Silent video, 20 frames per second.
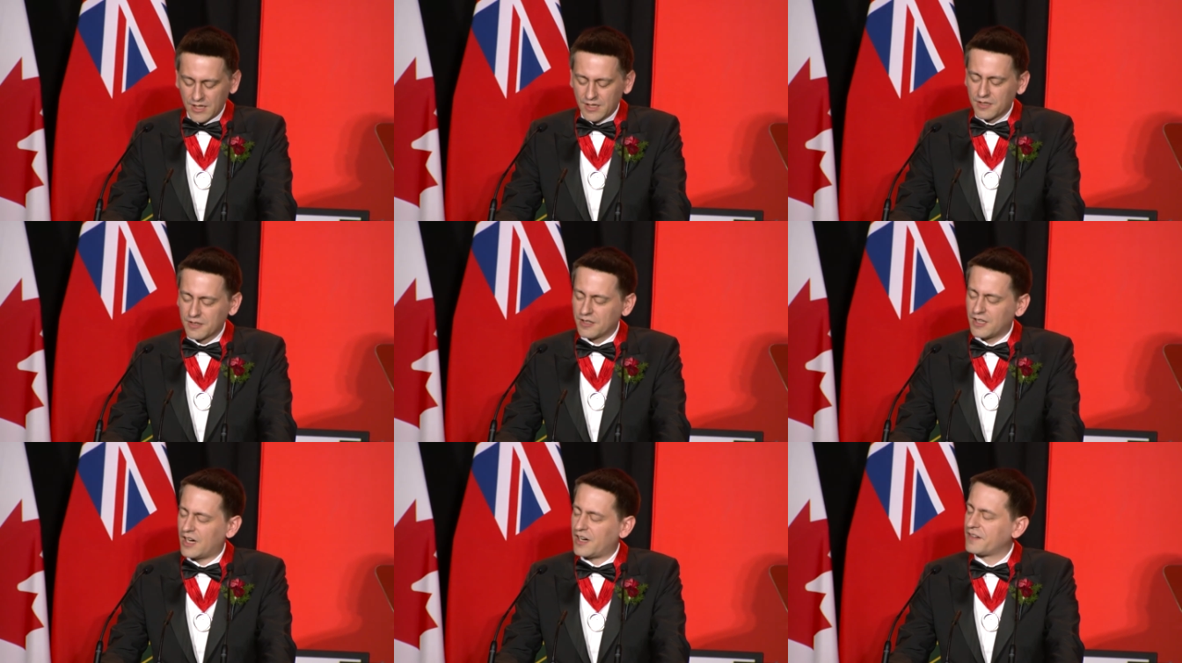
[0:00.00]

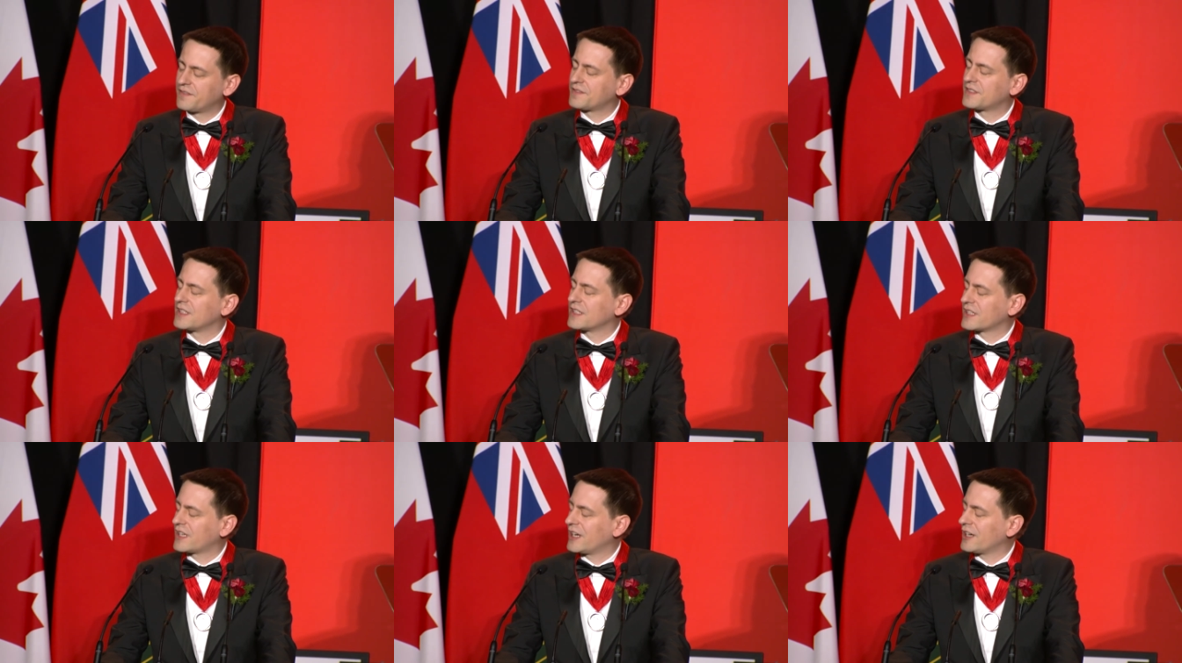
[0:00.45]
loved
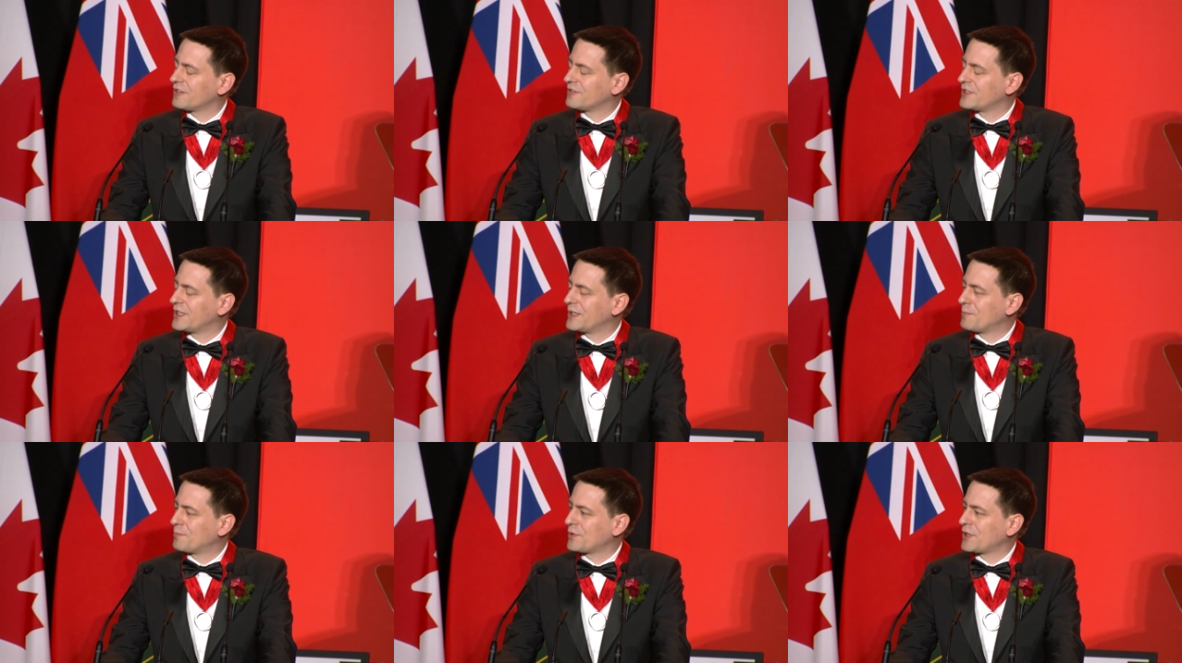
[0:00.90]
and cared
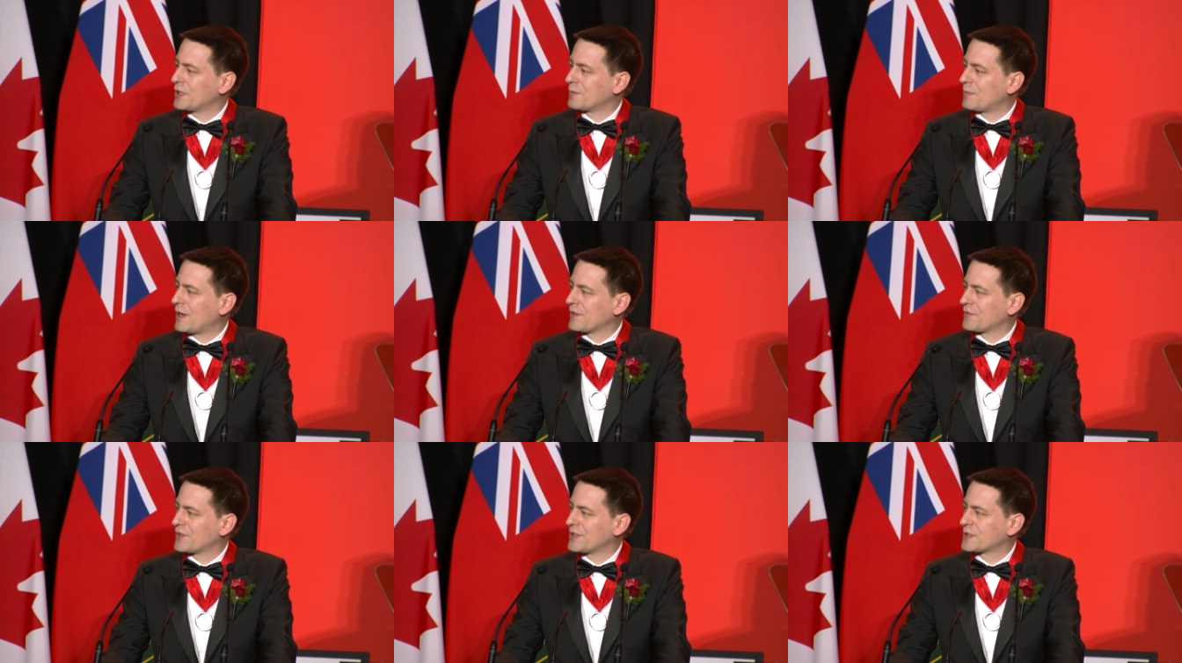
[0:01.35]
deeply
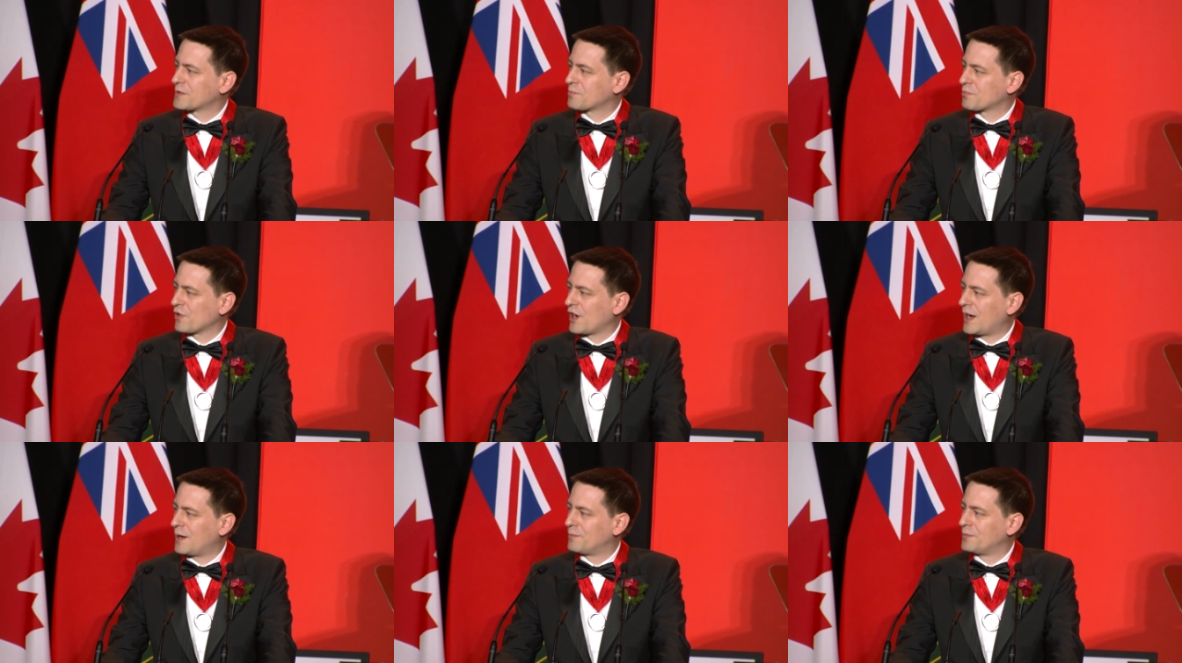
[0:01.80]
about this
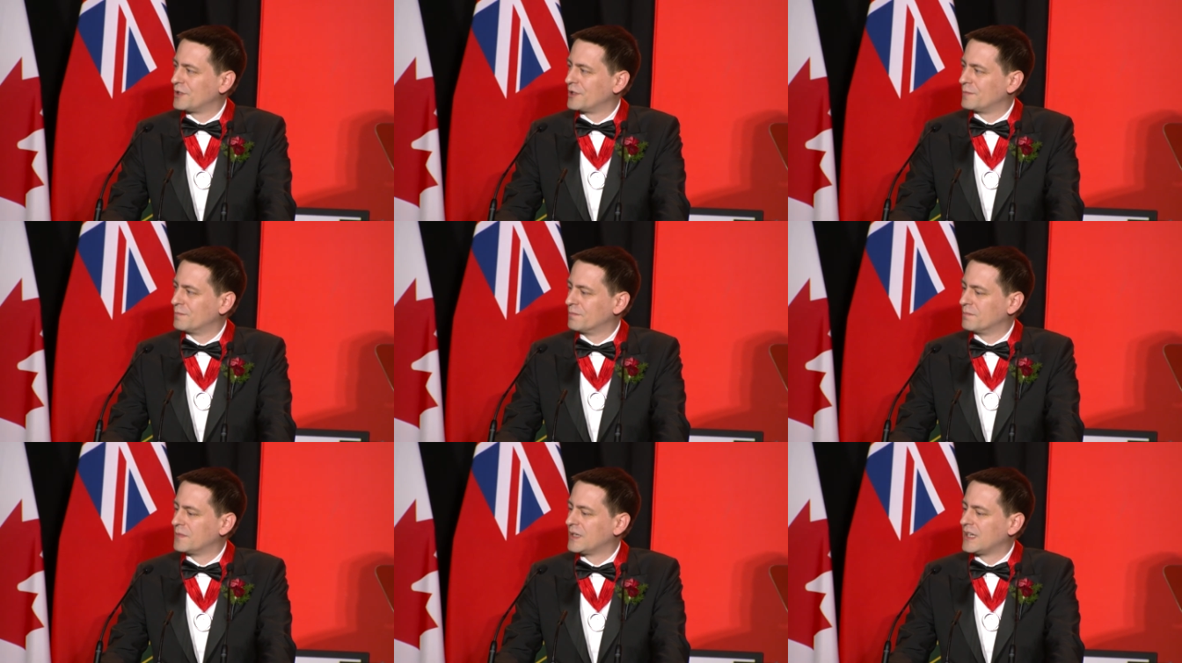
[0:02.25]

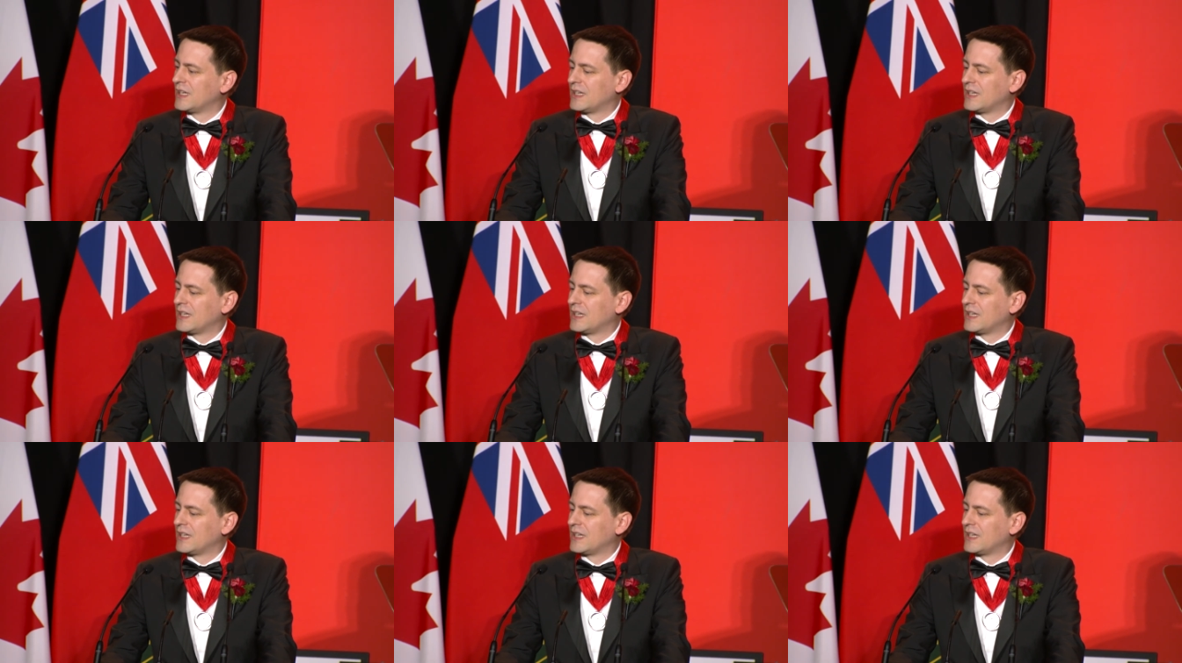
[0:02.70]
problem